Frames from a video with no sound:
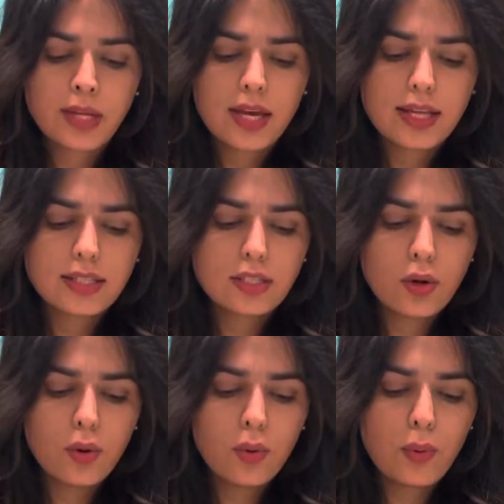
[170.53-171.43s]

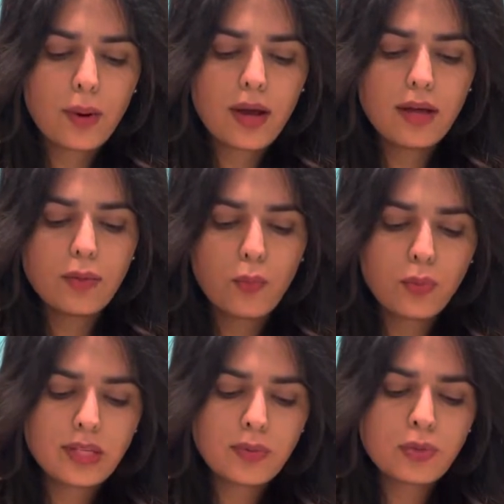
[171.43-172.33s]
So there
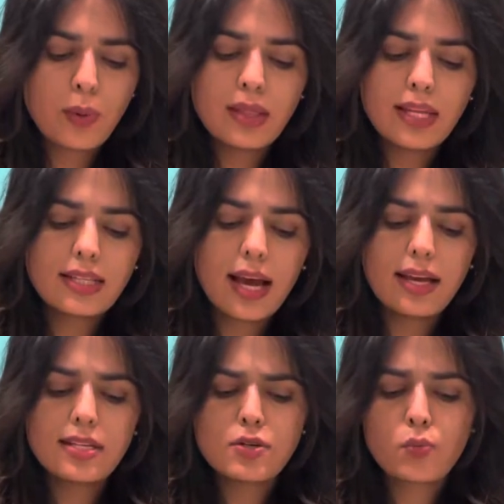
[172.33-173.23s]
was one thing that I
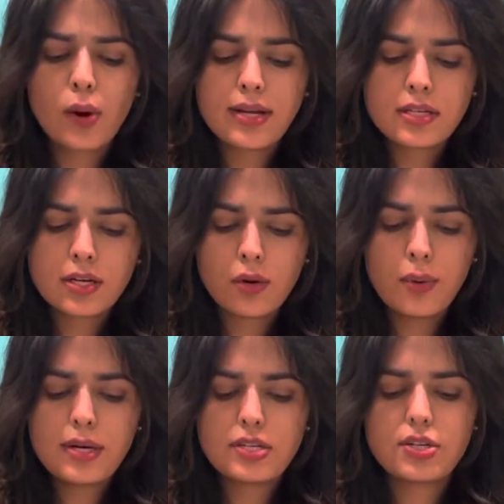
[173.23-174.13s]
didn't quite know
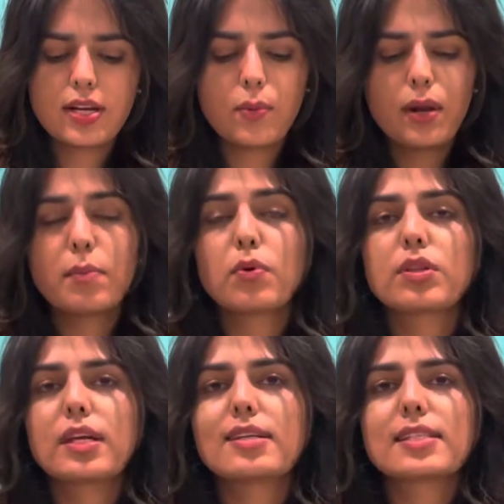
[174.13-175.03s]
initially when I booked the
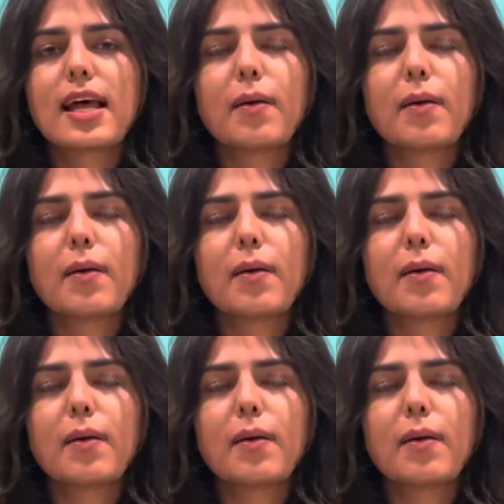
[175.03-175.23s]
exam.